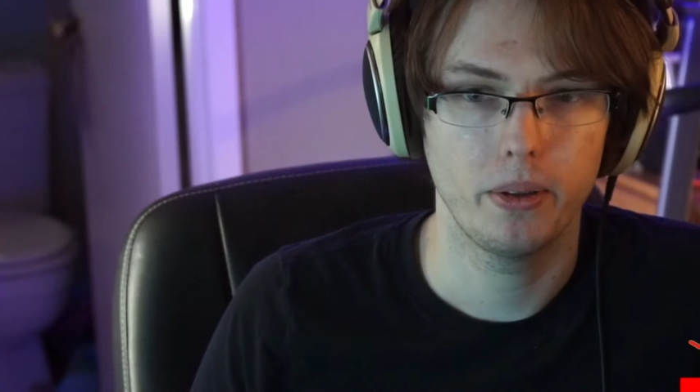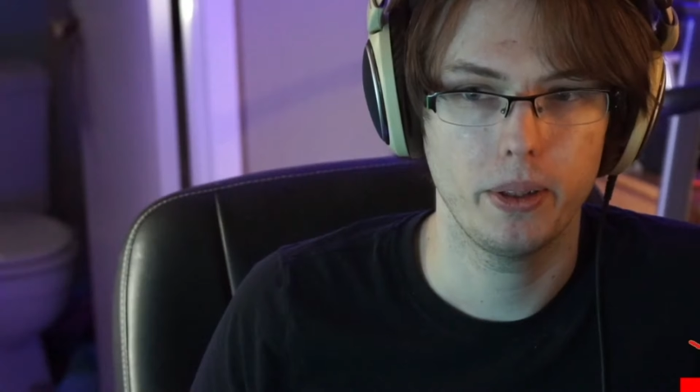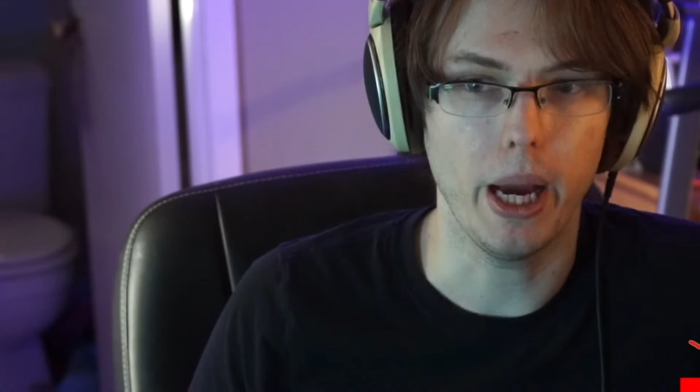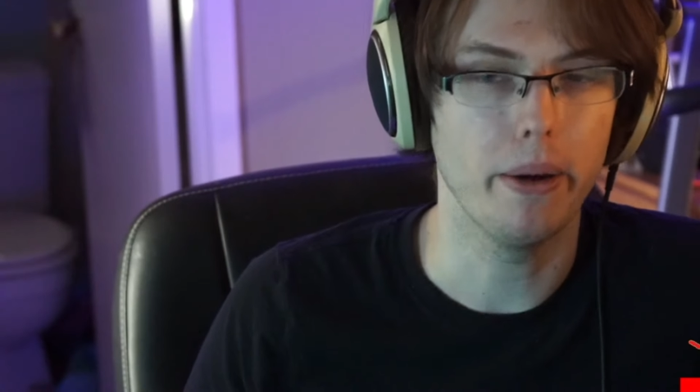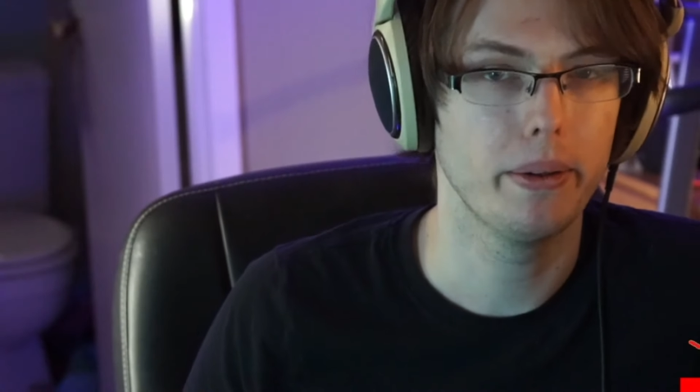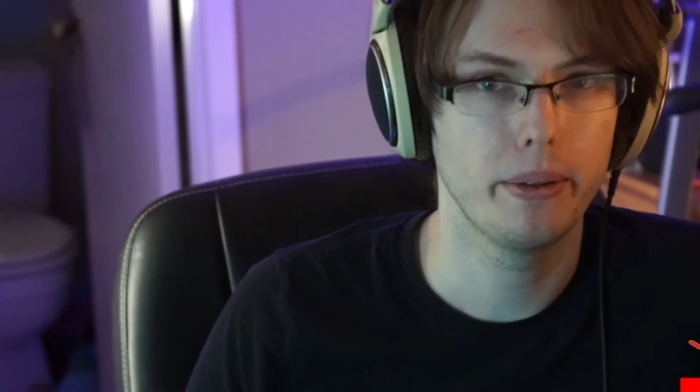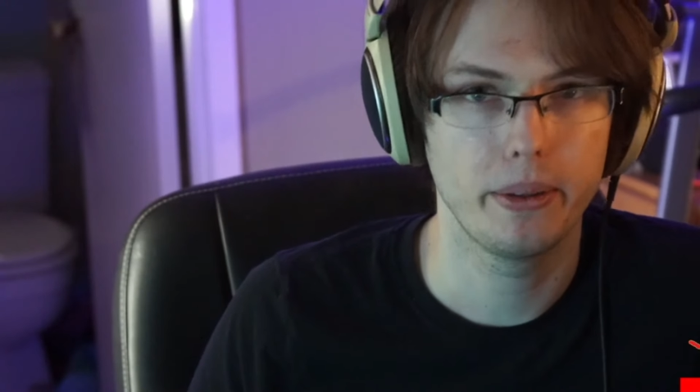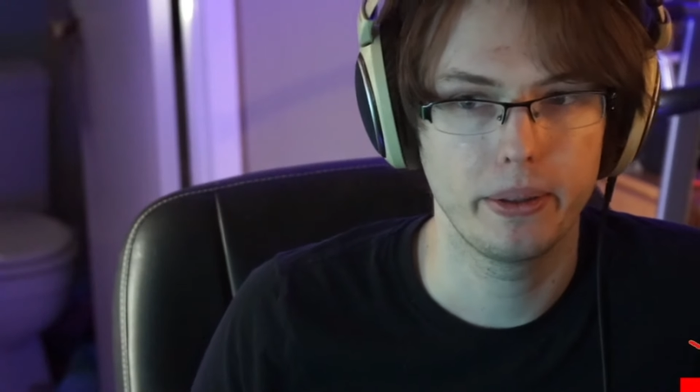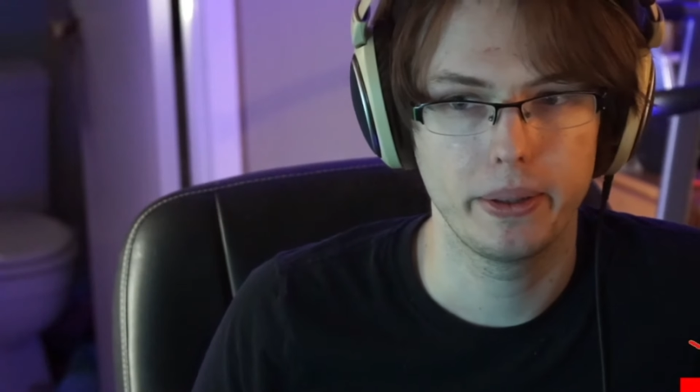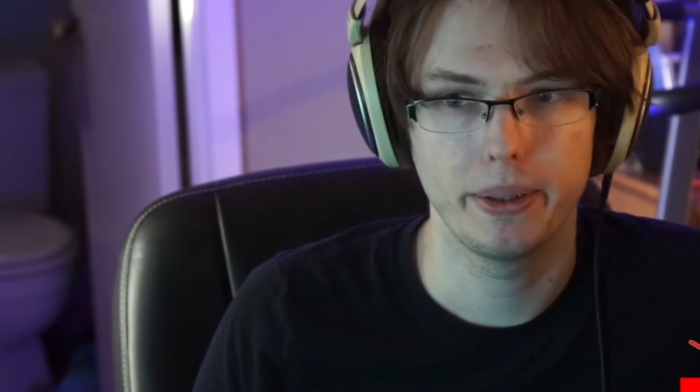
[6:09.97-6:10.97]
yeah,
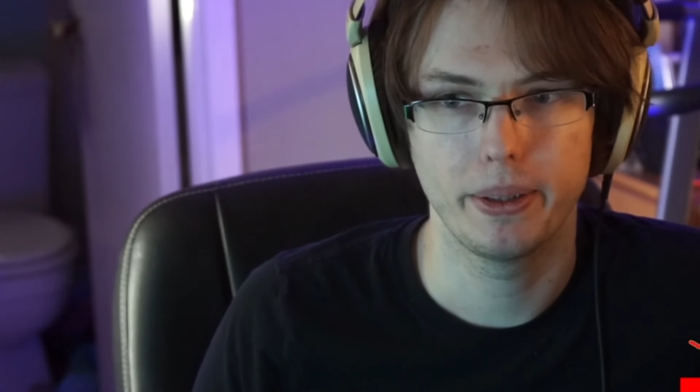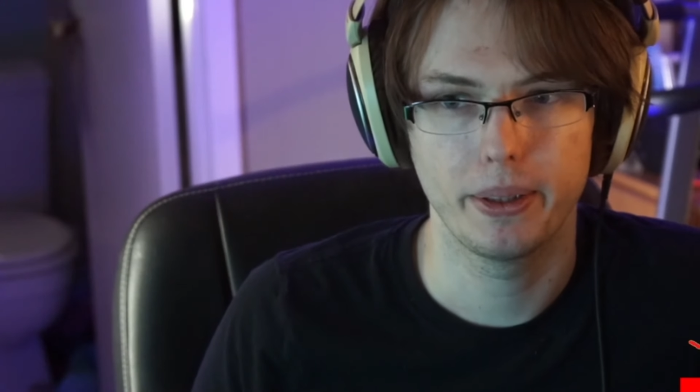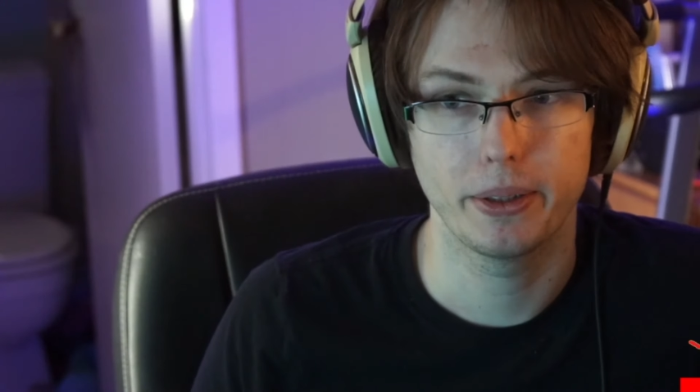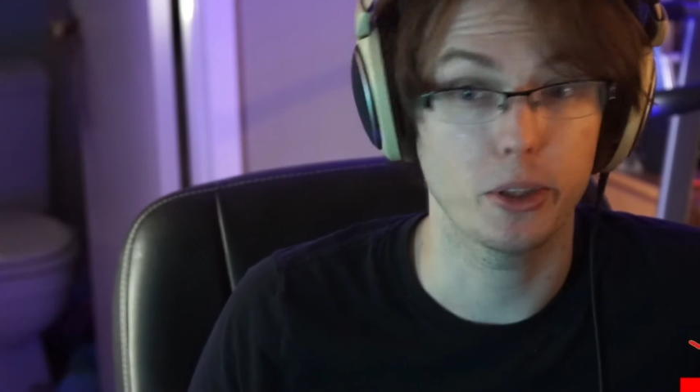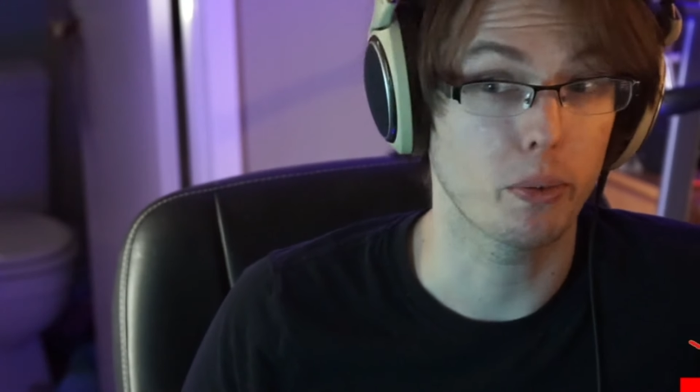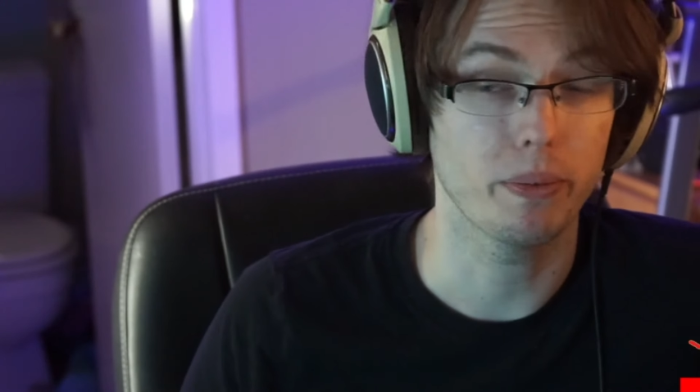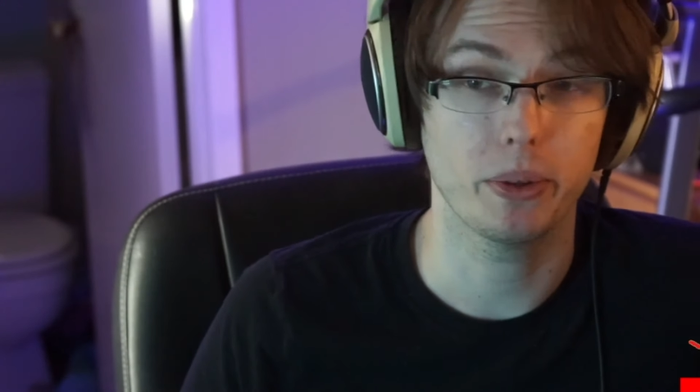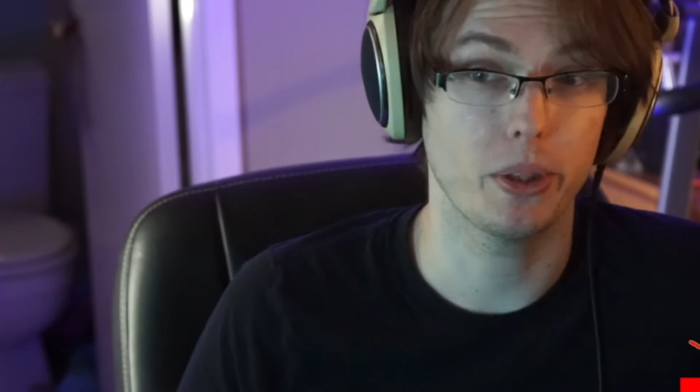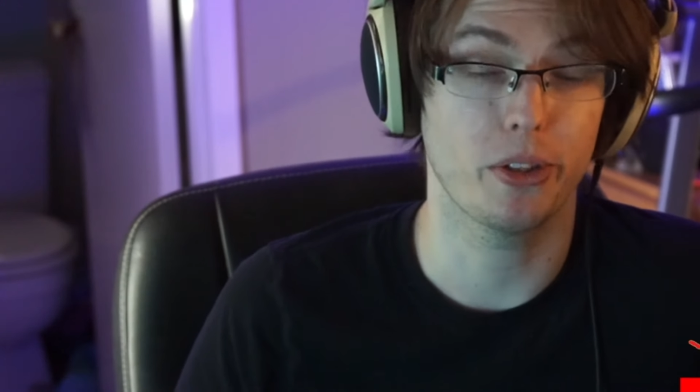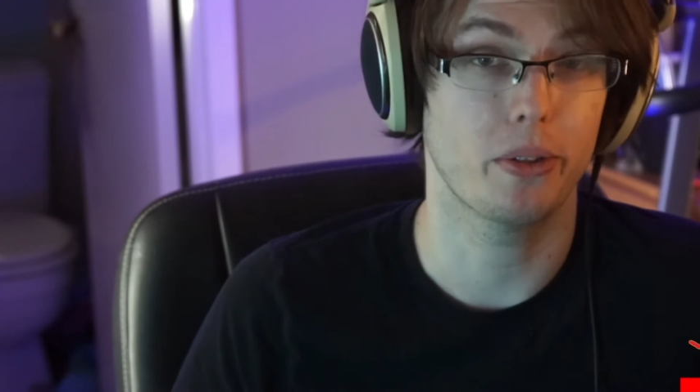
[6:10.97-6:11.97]
she's
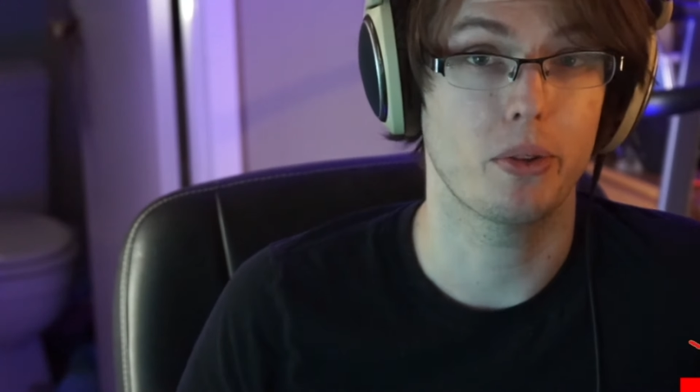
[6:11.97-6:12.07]
she's